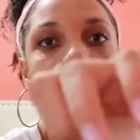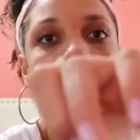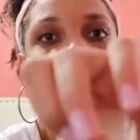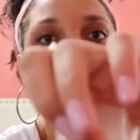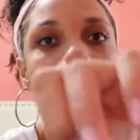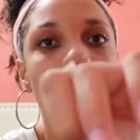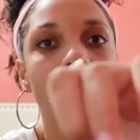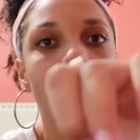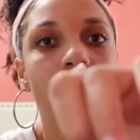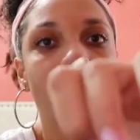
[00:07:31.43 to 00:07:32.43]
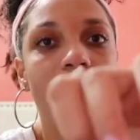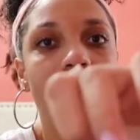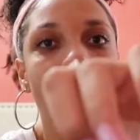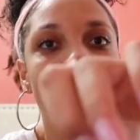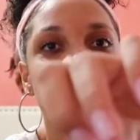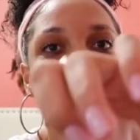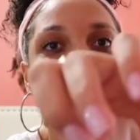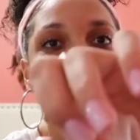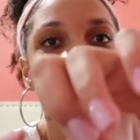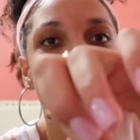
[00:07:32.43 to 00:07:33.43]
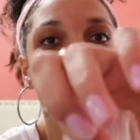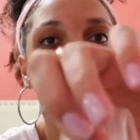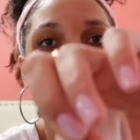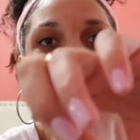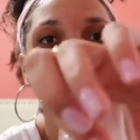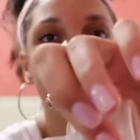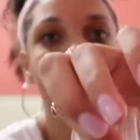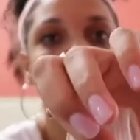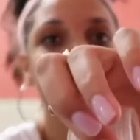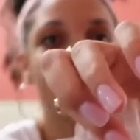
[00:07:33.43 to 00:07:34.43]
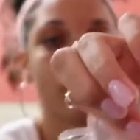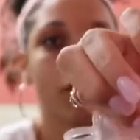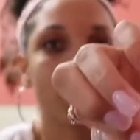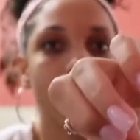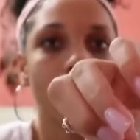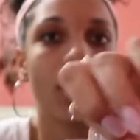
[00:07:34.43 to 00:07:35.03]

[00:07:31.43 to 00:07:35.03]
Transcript: give it a little play, it'll pop open like it's supposed to.